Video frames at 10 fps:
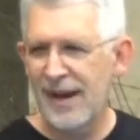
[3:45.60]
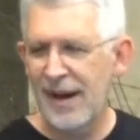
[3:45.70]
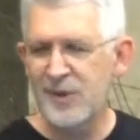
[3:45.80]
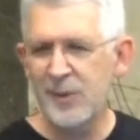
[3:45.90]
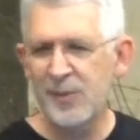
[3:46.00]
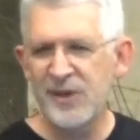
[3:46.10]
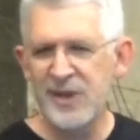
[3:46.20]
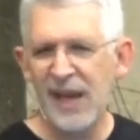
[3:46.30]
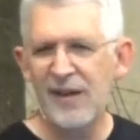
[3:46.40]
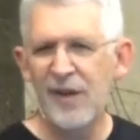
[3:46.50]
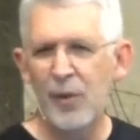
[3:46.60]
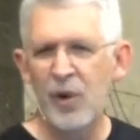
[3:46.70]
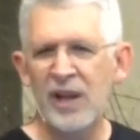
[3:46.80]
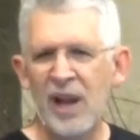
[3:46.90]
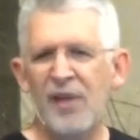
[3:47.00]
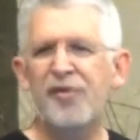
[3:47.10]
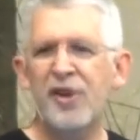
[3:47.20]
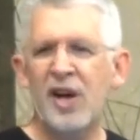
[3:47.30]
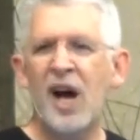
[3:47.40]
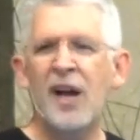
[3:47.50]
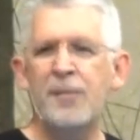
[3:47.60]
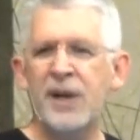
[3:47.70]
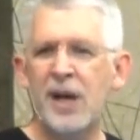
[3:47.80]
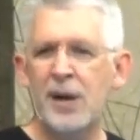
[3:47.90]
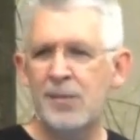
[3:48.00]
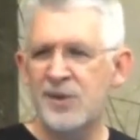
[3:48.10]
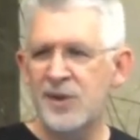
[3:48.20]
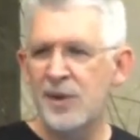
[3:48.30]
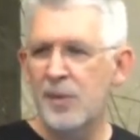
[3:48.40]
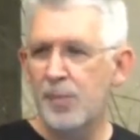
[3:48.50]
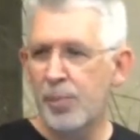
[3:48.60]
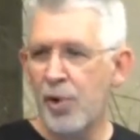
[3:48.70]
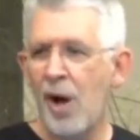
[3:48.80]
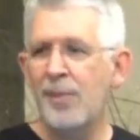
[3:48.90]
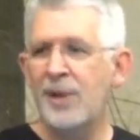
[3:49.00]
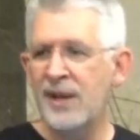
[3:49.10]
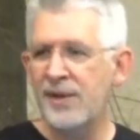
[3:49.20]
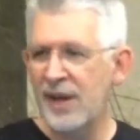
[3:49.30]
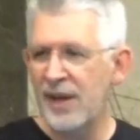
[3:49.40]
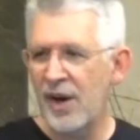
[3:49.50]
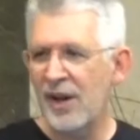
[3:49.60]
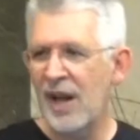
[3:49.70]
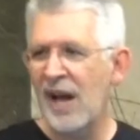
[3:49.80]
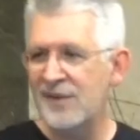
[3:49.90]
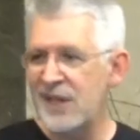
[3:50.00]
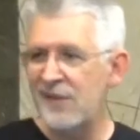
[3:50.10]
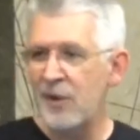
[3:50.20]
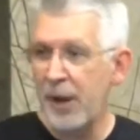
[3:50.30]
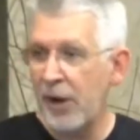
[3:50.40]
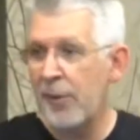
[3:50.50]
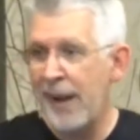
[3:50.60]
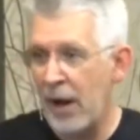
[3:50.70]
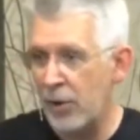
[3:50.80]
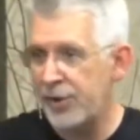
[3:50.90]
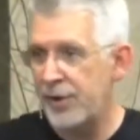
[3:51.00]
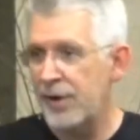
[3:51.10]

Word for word: I'm simply saying that when love for God becomes prominent in our lives, even paramount,